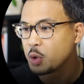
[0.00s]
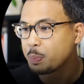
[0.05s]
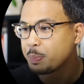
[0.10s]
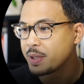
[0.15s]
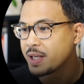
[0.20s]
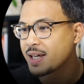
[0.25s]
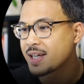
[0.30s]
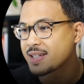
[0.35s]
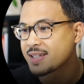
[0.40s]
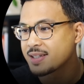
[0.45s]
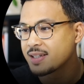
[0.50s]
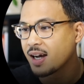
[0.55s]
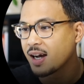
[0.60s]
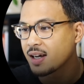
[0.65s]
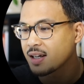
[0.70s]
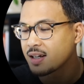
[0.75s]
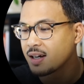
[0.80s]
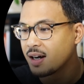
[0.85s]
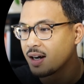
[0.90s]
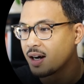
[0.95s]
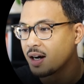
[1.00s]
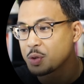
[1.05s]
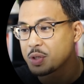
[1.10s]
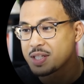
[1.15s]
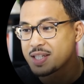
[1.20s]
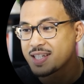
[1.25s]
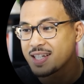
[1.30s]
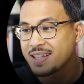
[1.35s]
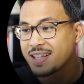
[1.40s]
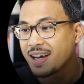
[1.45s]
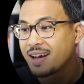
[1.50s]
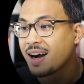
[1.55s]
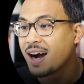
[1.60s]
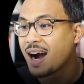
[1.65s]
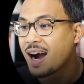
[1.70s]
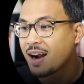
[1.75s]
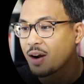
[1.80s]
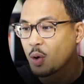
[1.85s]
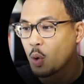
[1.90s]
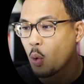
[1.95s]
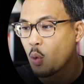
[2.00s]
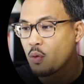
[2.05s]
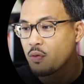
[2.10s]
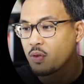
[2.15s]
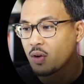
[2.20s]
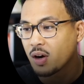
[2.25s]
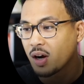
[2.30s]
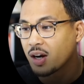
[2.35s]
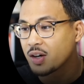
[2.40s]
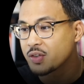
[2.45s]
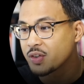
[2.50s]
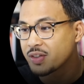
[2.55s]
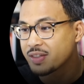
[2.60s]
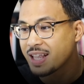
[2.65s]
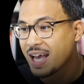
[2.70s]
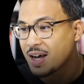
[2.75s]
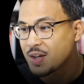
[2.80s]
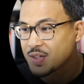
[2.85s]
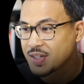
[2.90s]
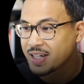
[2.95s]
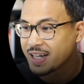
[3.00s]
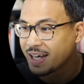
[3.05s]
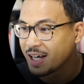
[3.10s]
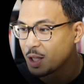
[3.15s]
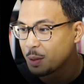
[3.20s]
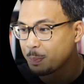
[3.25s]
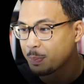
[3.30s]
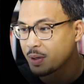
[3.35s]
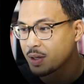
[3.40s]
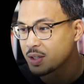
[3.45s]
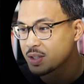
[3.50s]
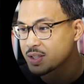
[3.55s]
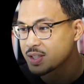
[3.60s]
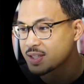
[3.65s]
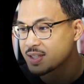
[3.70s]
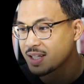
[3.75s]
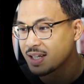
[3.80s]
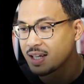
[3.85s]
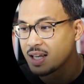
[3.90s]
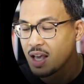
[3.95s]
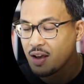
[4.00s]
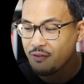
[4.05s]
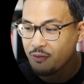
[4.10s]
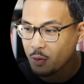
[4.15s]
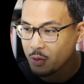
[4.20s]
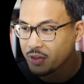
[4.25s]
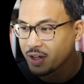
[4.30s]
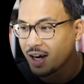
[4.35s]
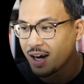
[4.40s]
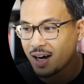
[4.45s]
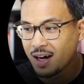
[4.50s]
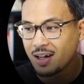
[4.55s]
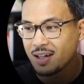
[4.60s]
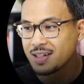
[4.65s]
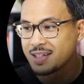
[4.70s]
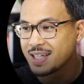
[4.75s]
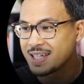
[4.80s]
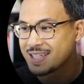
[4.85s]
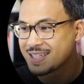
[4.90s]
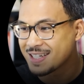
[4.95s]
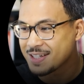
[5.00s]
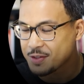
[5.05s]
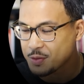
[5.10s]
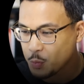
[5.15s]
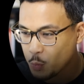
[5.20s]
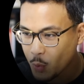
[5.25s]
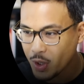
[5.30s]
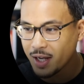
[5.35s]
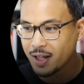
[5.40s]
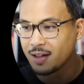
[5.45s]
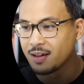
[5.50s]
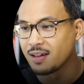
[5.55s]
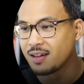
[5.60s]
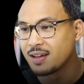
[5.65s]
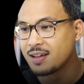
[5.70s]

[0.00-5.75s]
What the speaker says: UPS.com, you can see that hire over 100,000 helpers for the holidays as well.